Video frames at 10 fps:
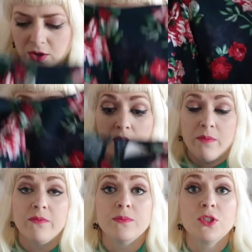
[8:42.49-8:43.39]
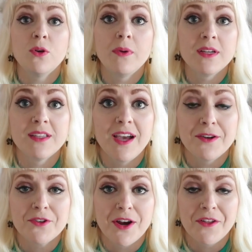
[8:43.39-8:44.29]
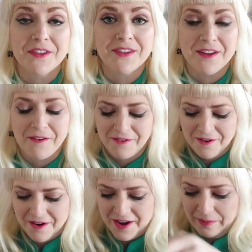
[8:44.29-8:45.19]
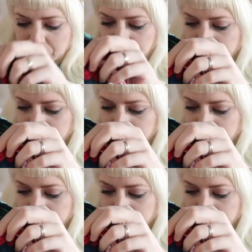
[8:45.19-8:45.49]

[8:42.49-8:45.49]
Okay, so I'm super excited to try all this stuff on.